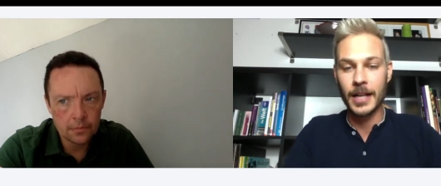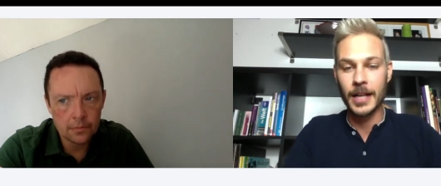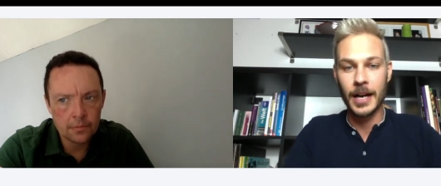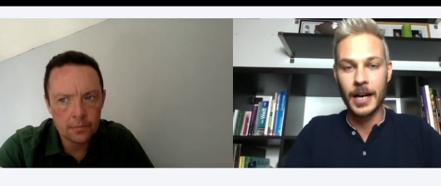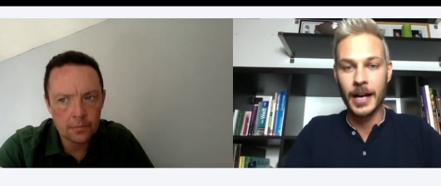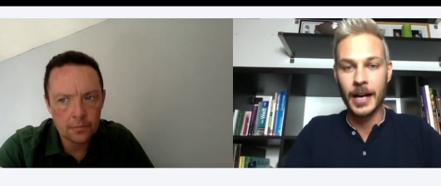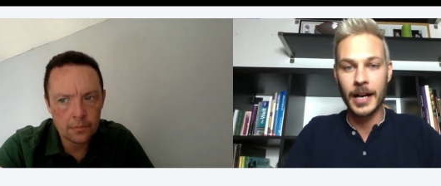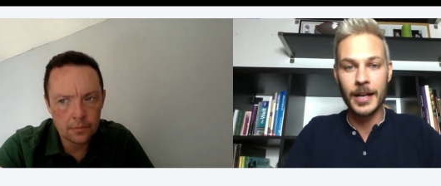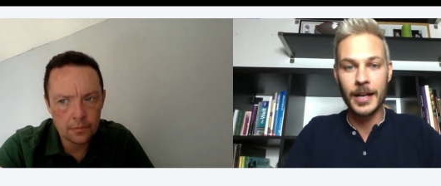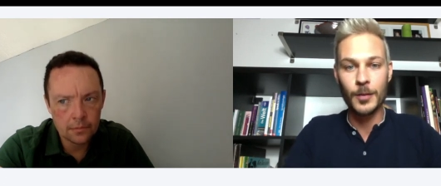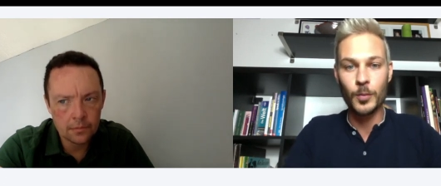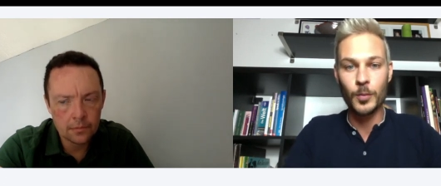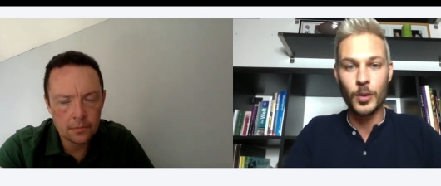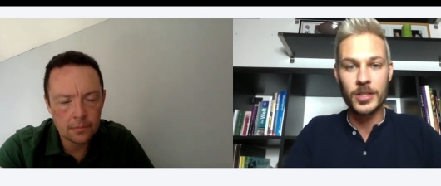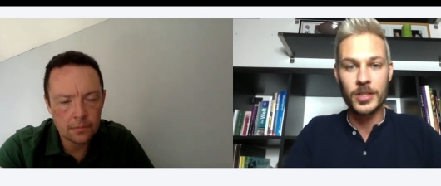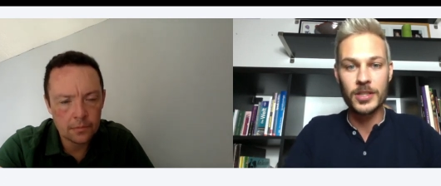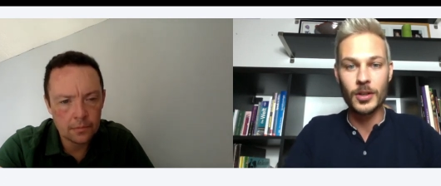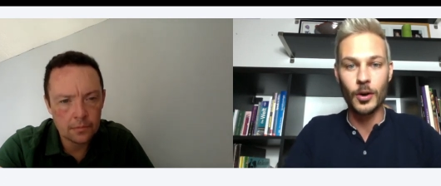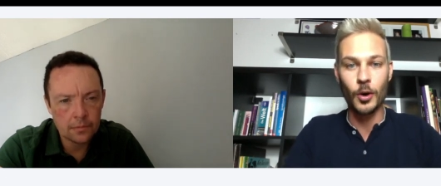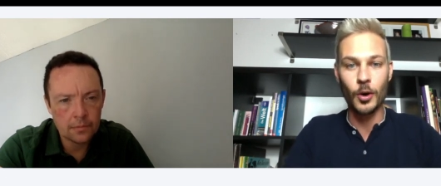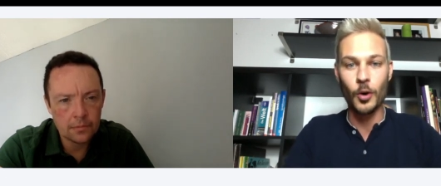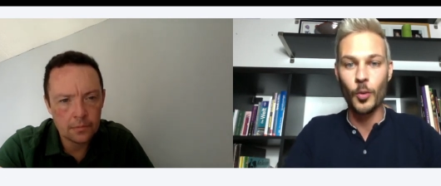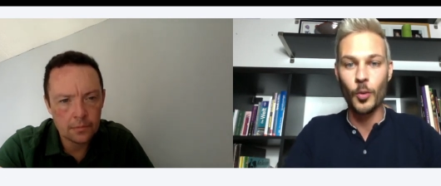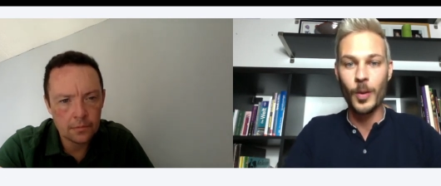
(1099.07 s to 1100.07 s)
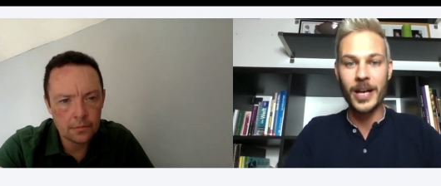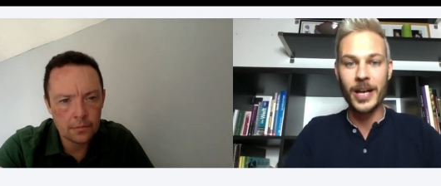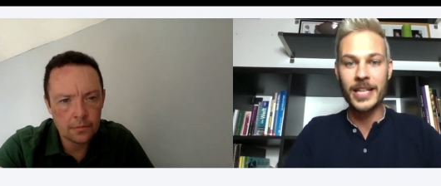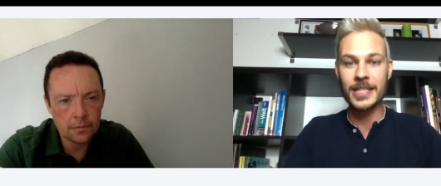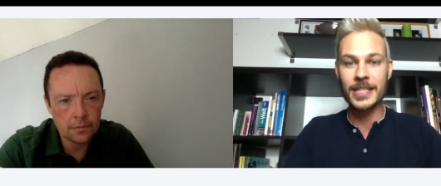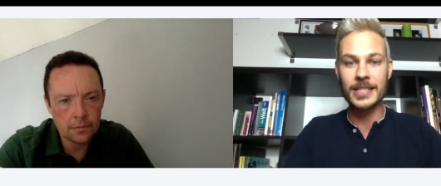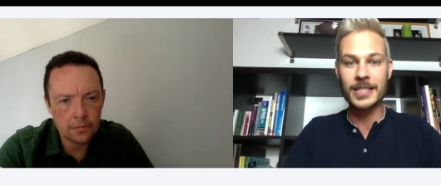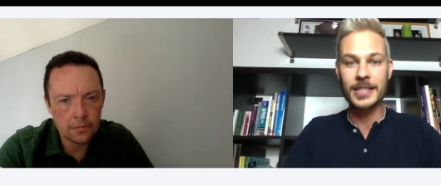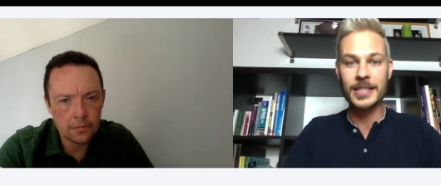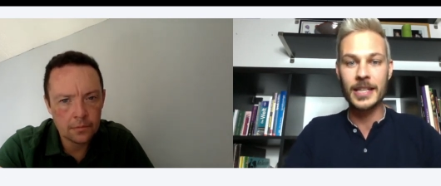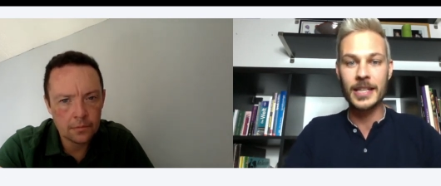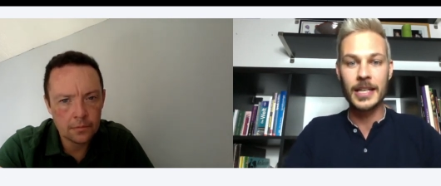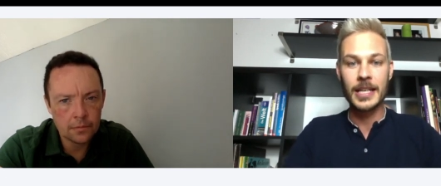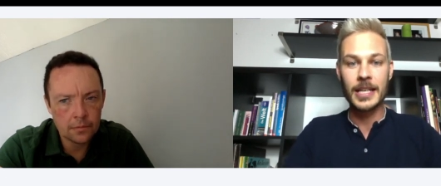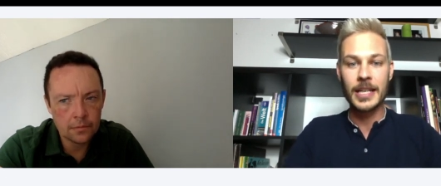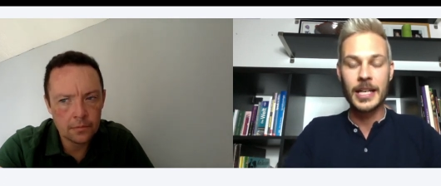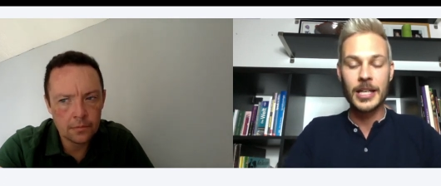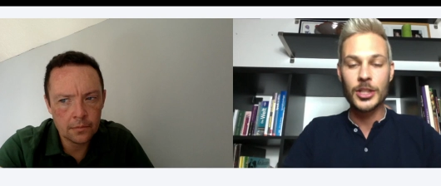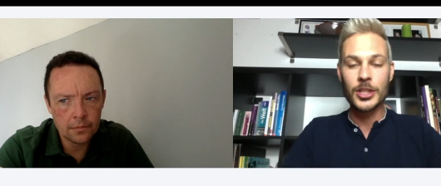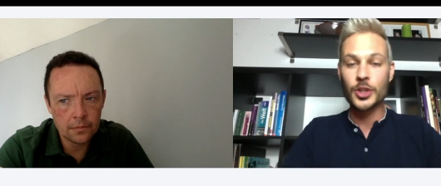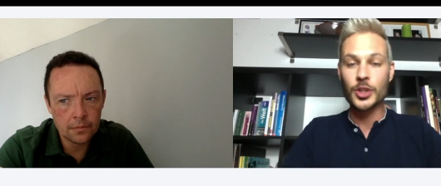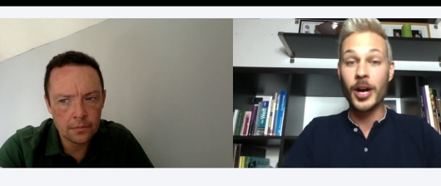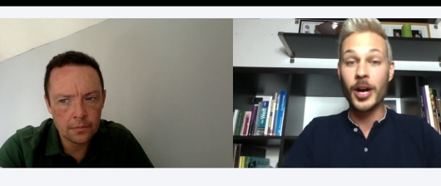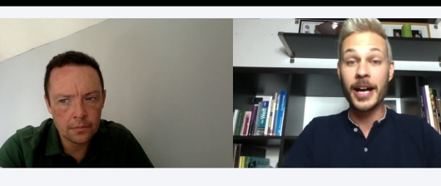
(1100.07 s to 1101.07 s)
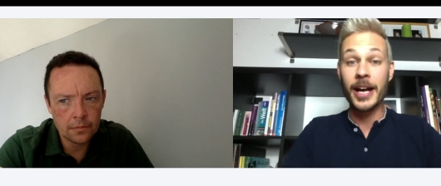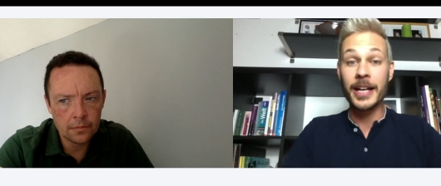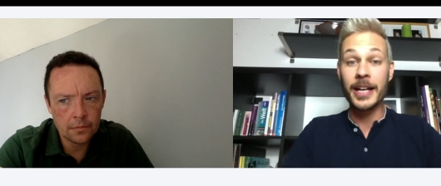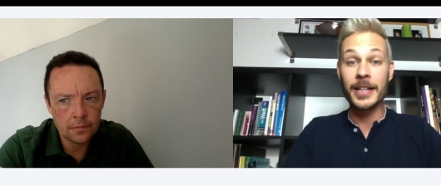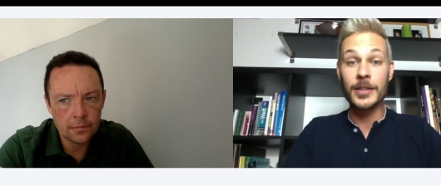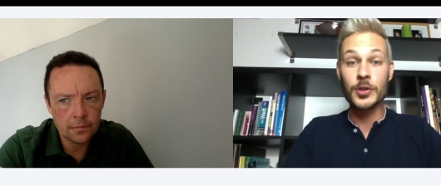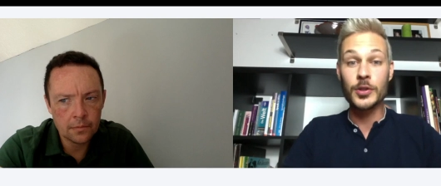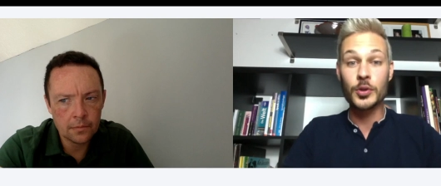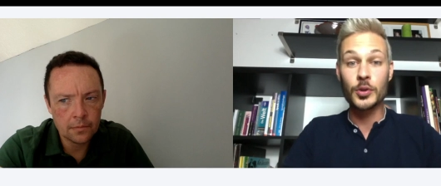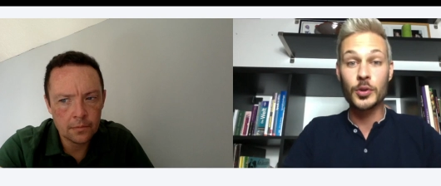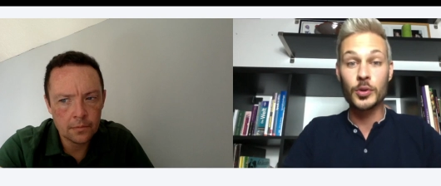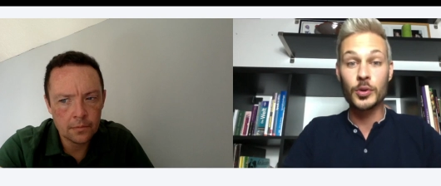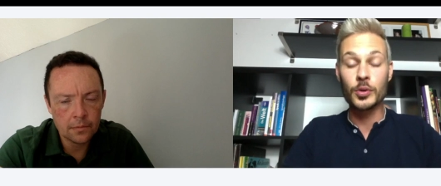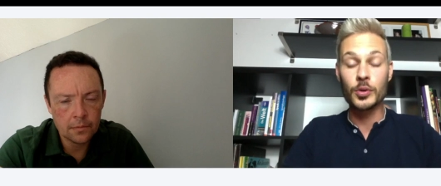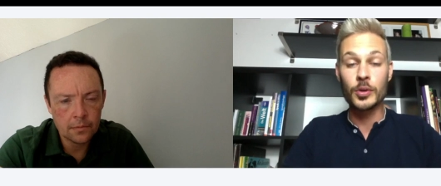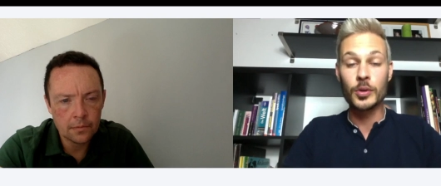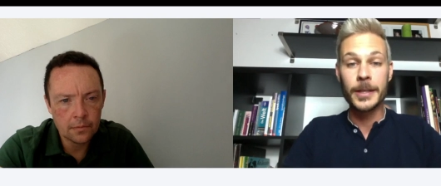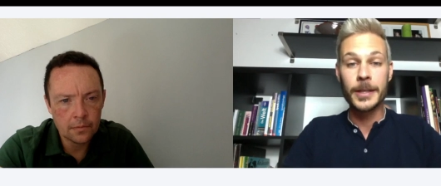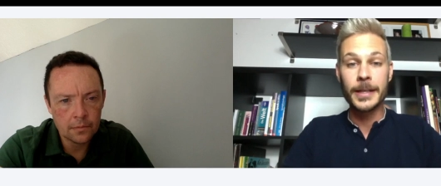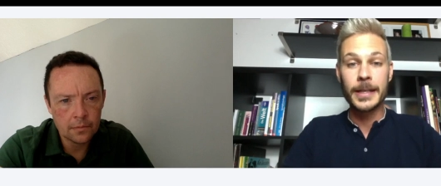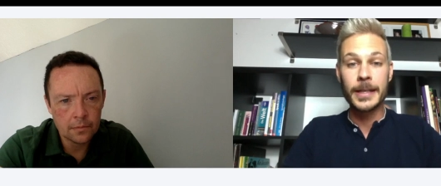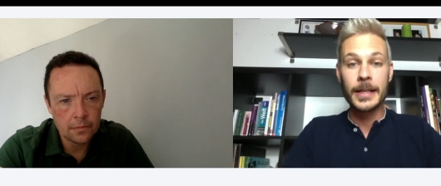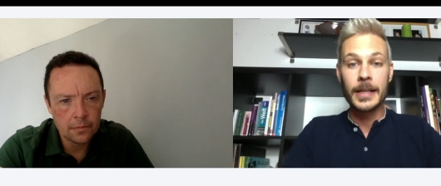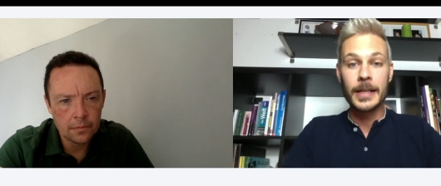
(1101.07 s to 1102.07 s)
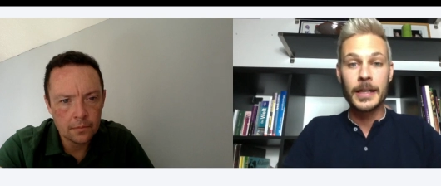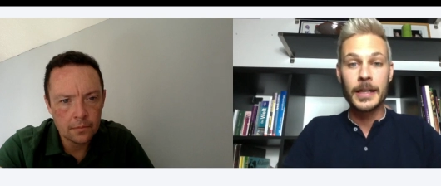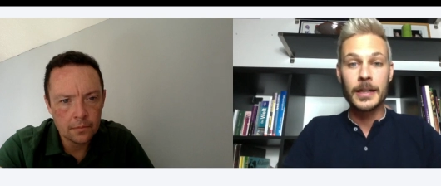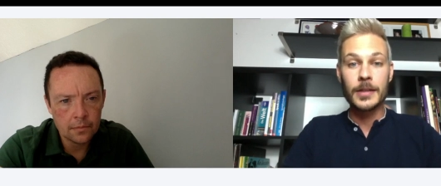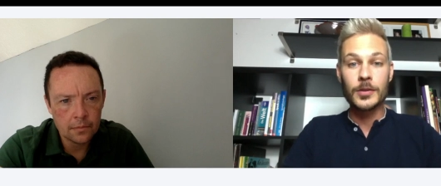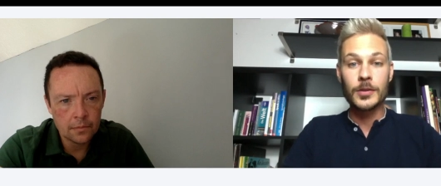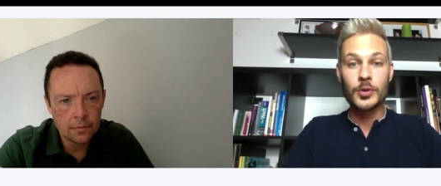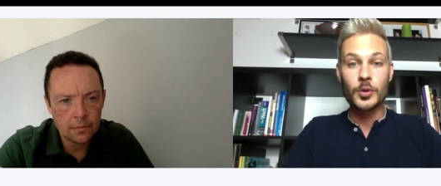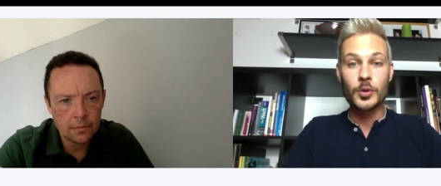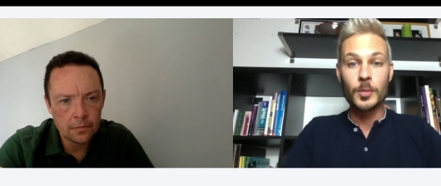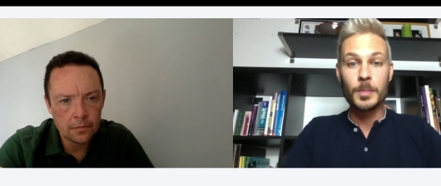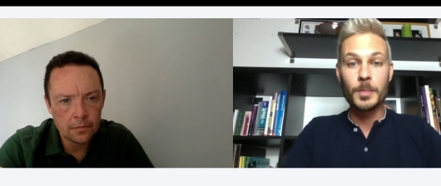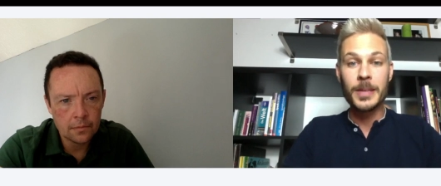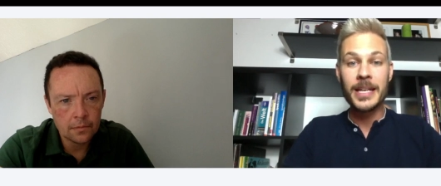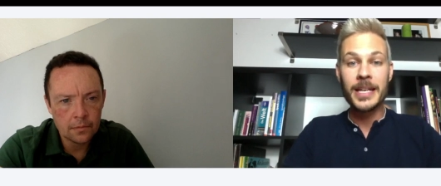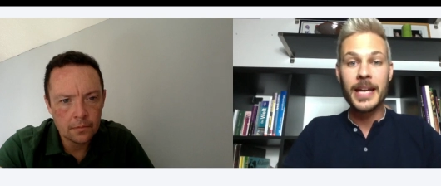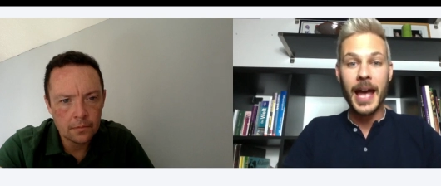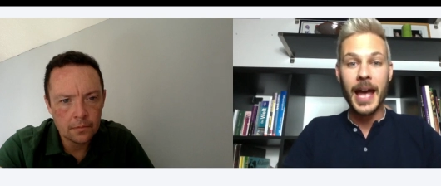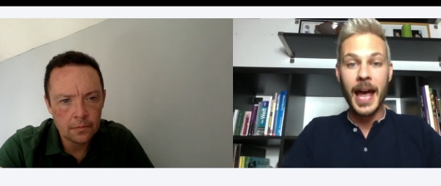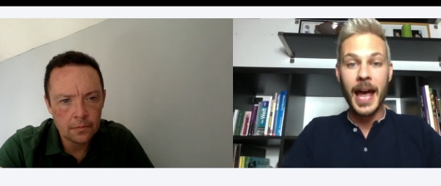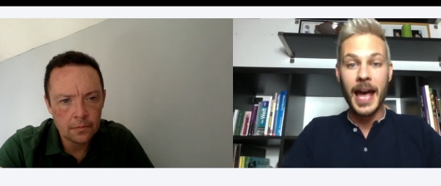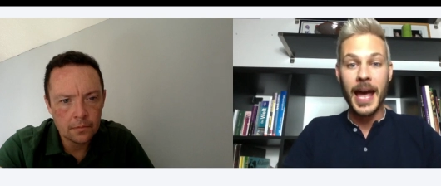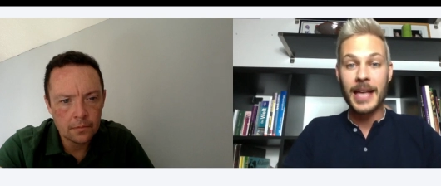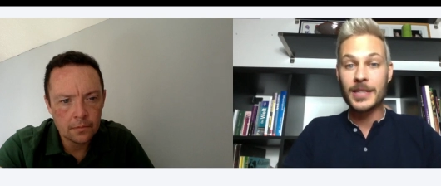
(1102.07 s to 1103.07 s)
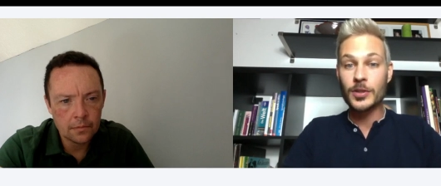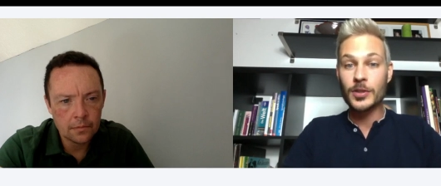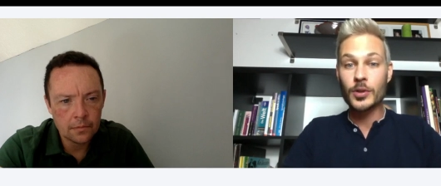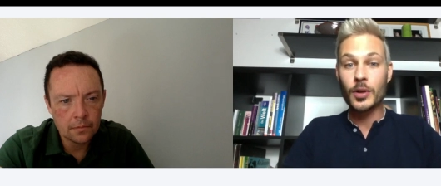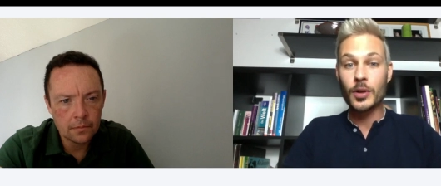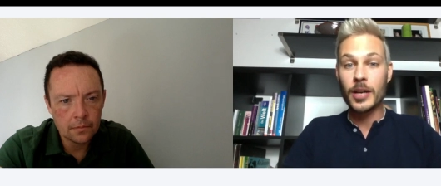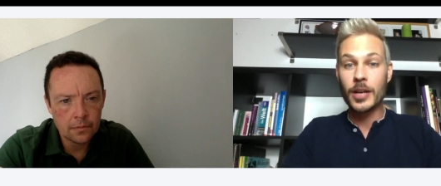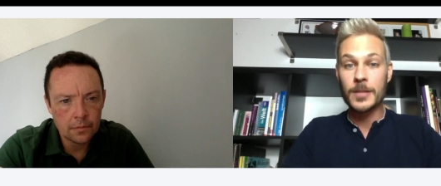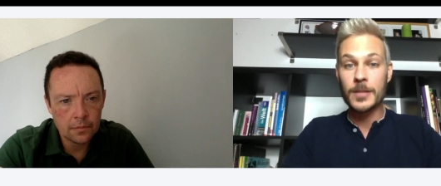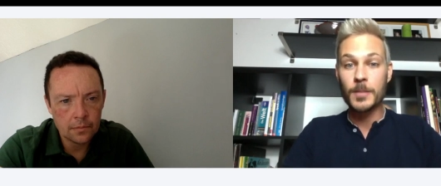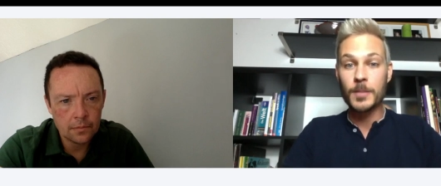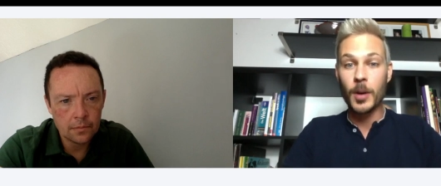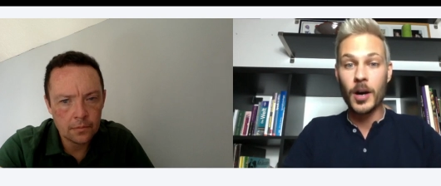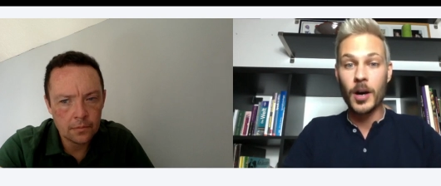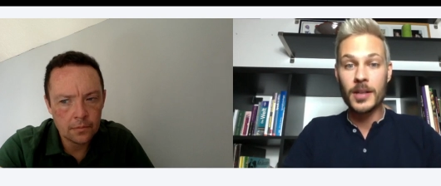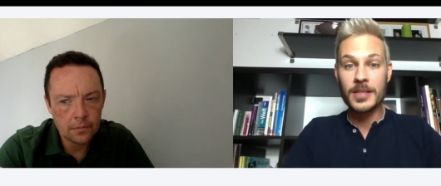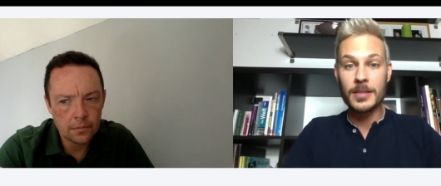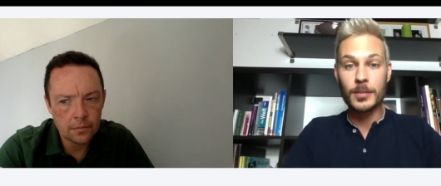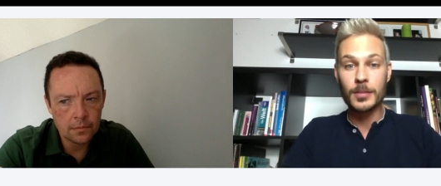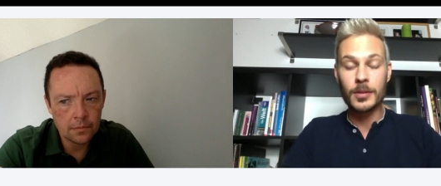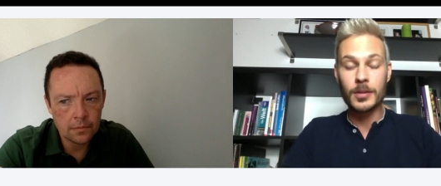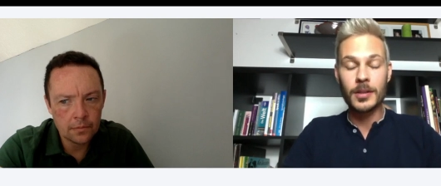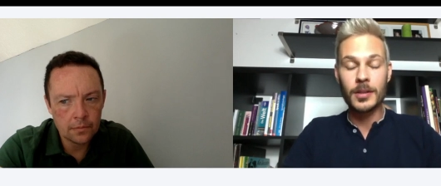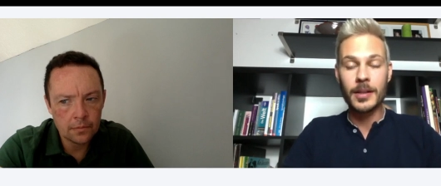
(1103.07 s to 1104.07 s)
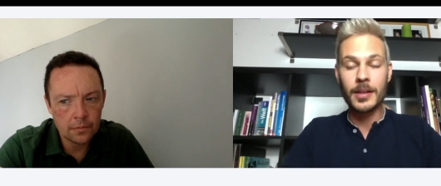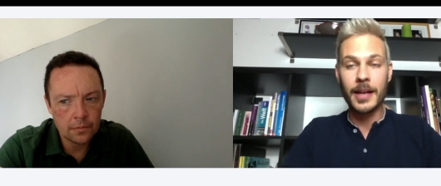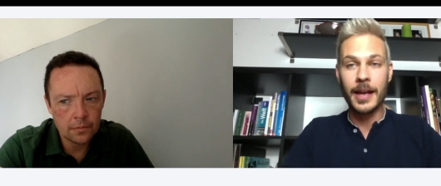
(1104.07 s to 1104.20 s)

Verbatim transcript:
Speaker 1: I was always trying to to be as good as possible.